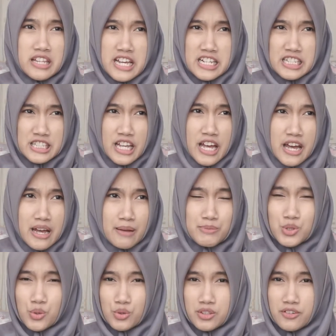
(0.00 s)
the exams
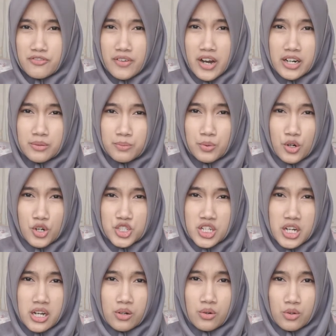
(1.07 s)
or the final
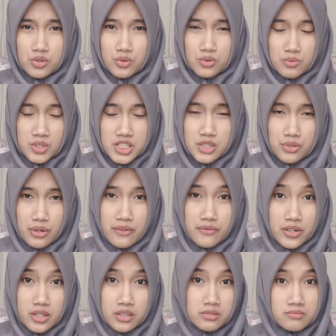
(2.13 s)
project or
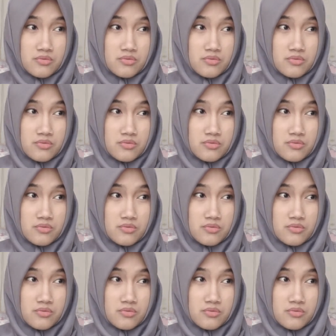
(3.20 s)
whatsoever.